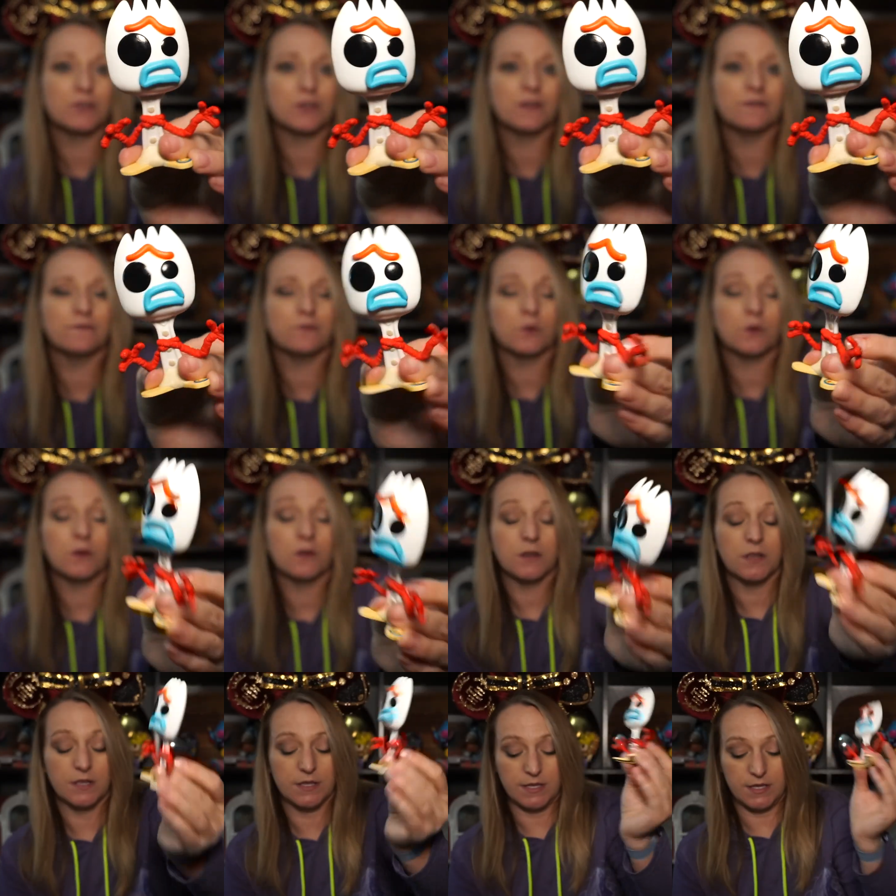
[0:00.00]
looking
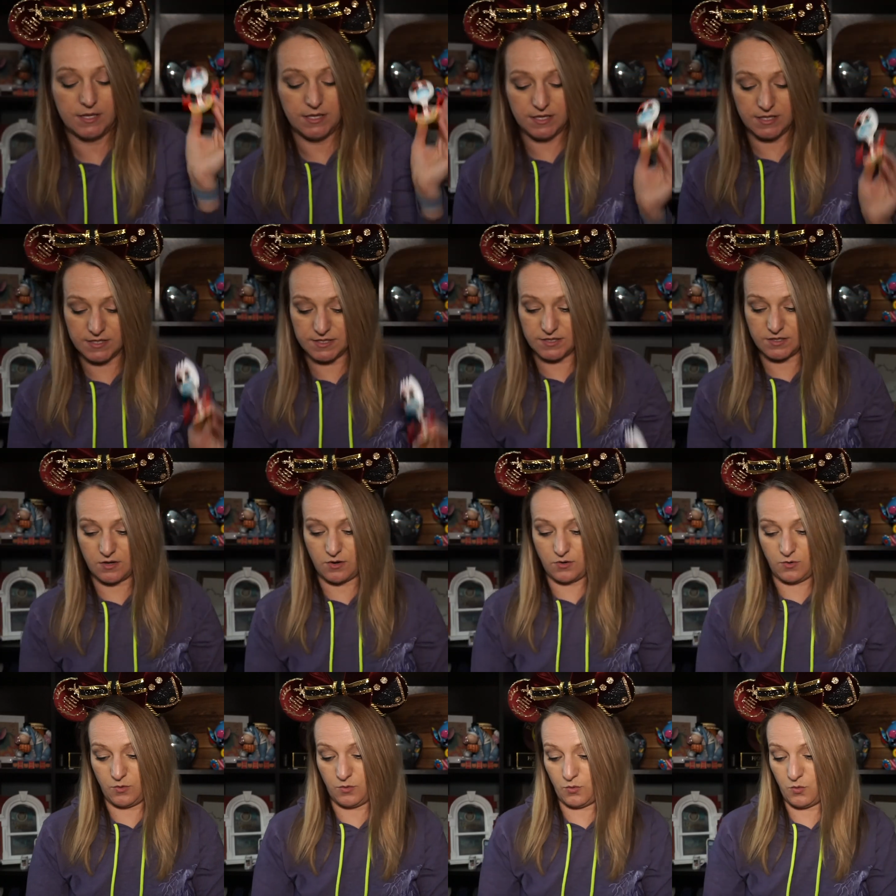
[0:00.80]
for.
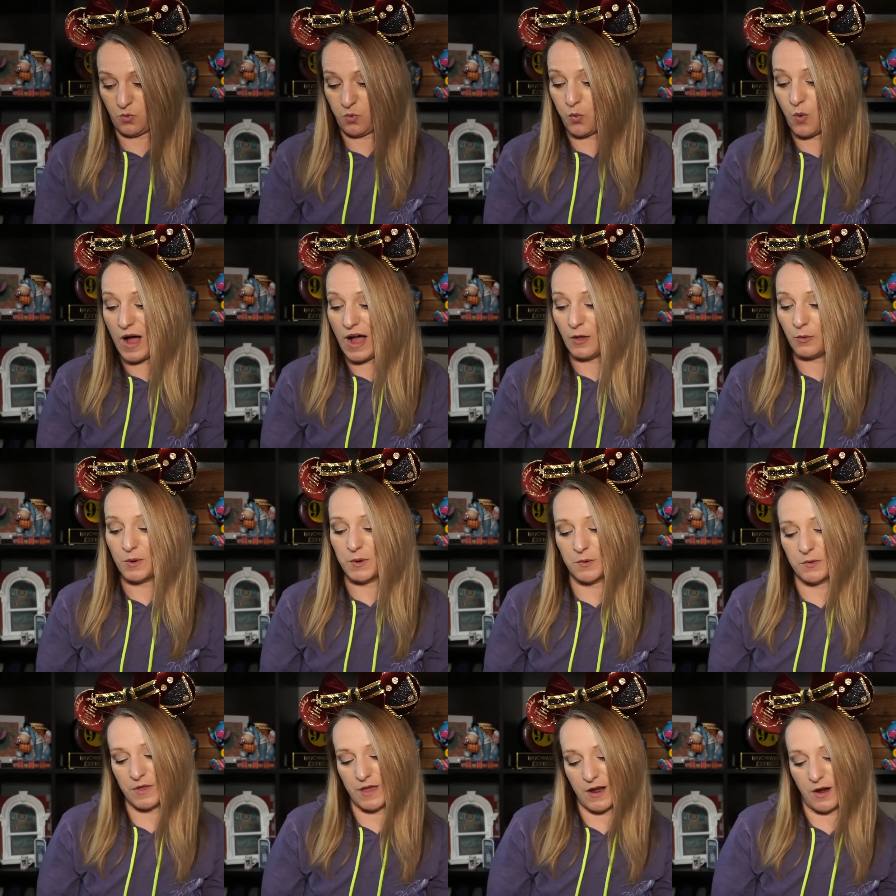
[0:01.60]
So while
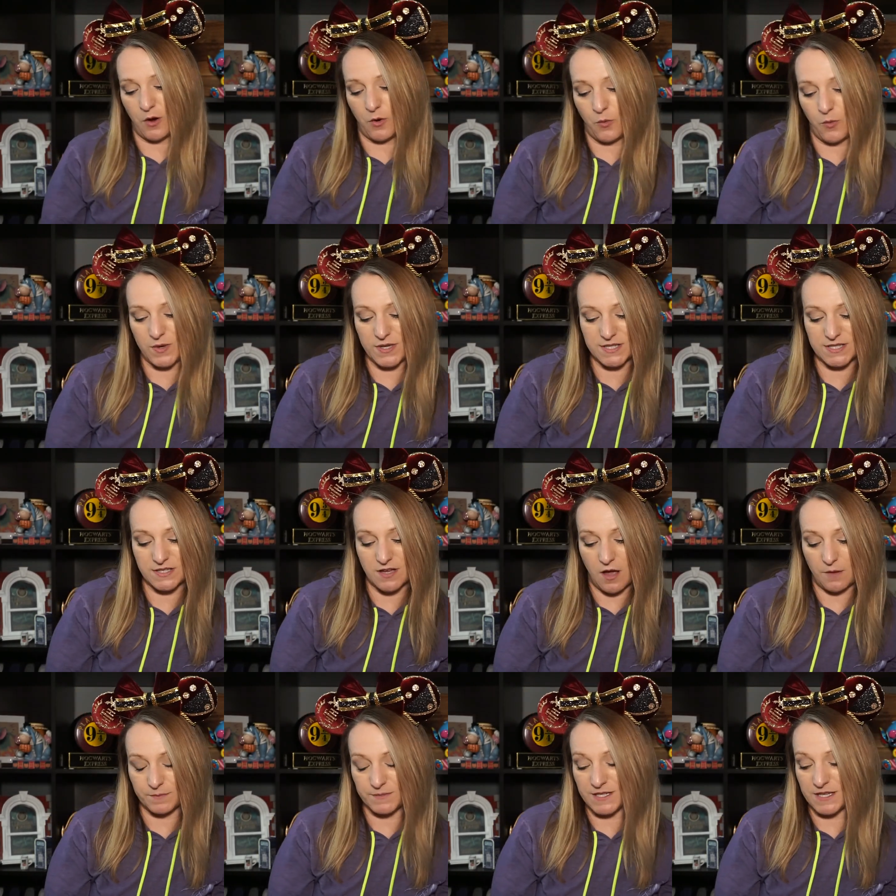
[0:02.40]
we were there, we
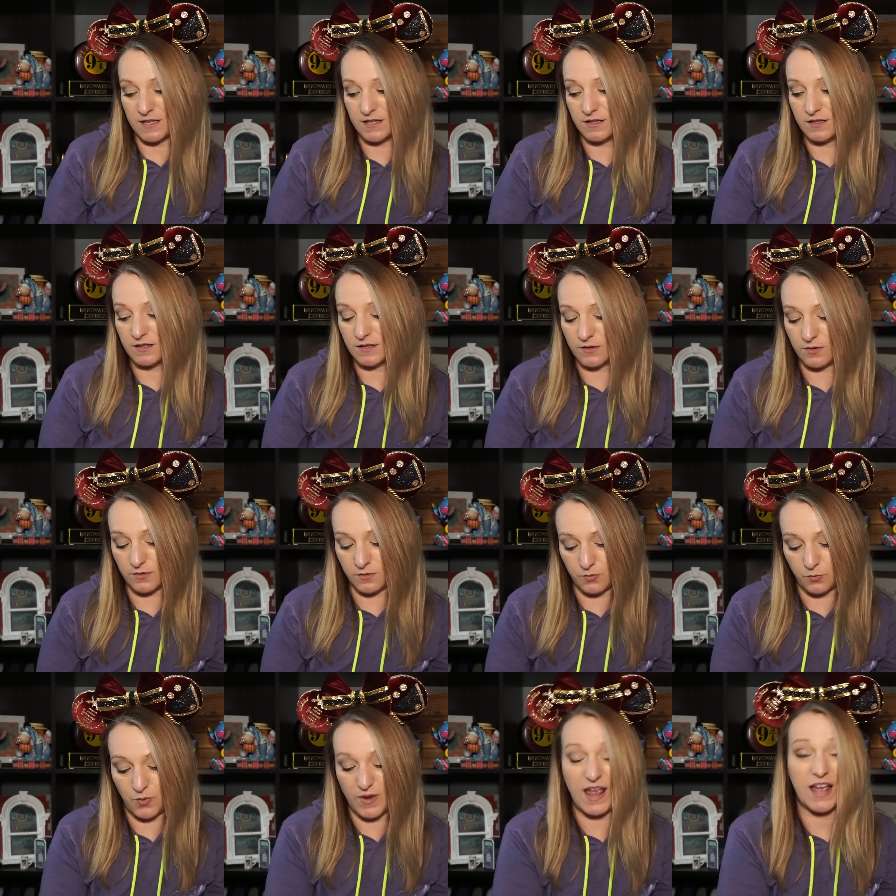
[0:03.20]
stopped in,
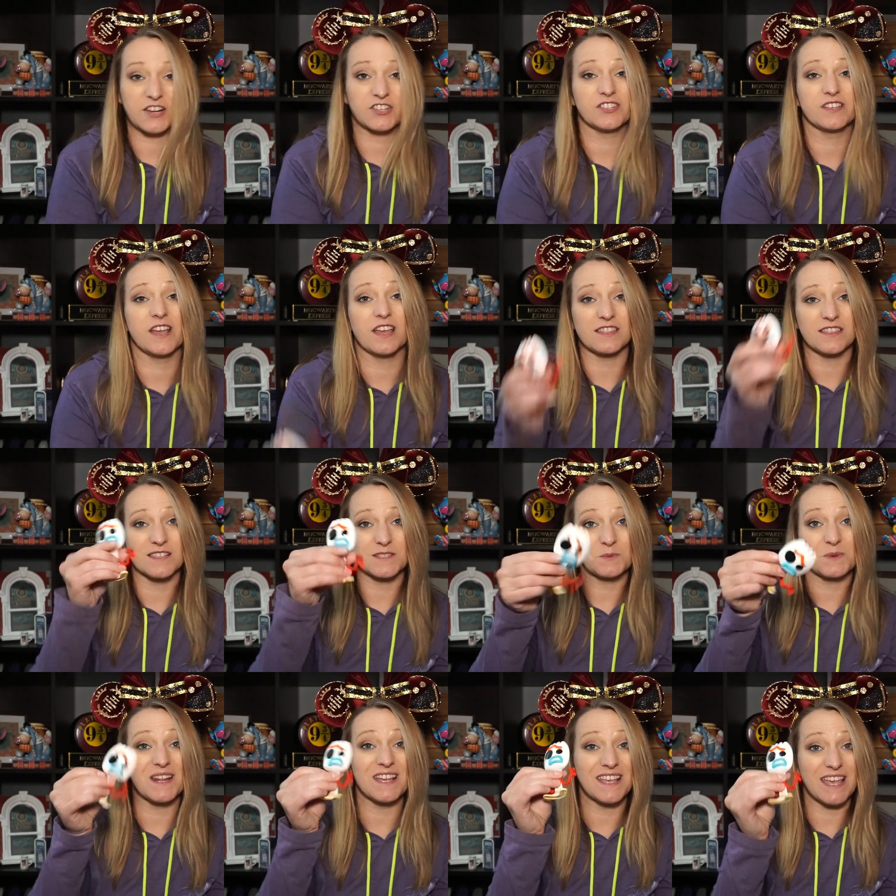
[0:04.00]
we actually got
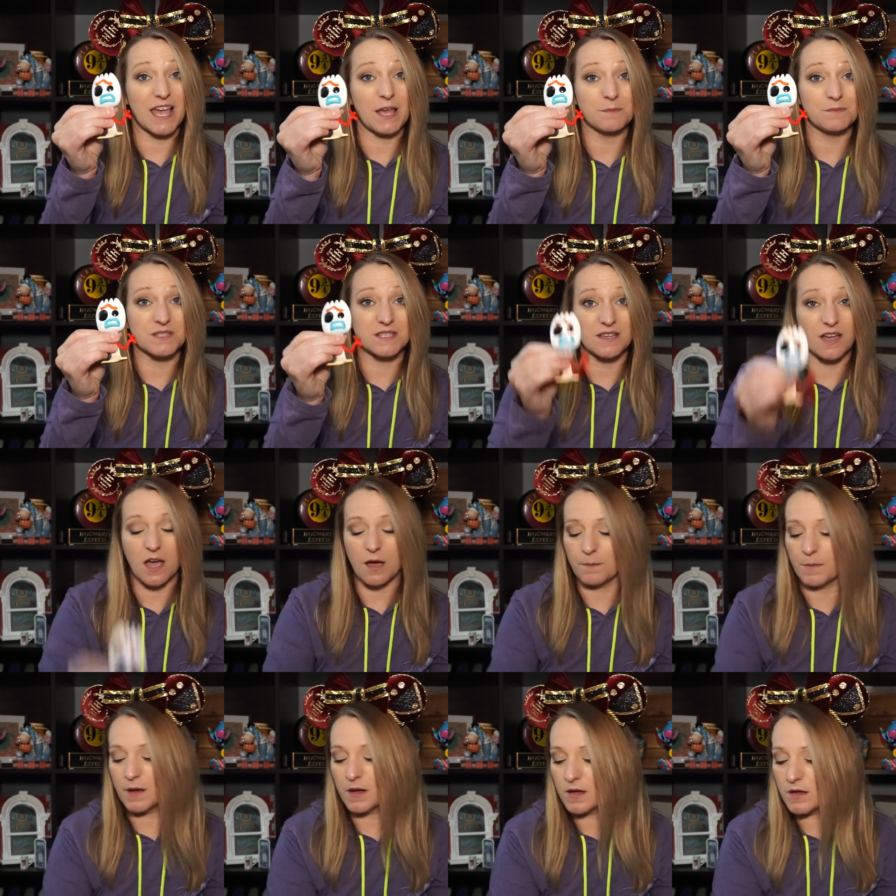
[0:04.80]
this one at
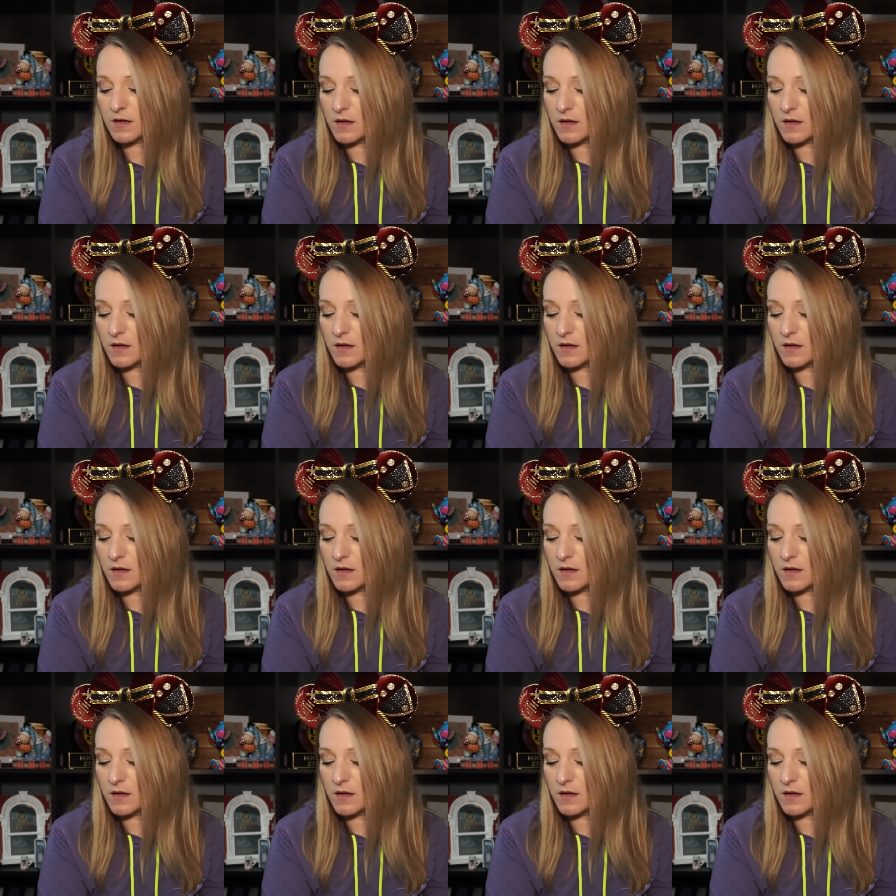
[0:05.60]
GameStop.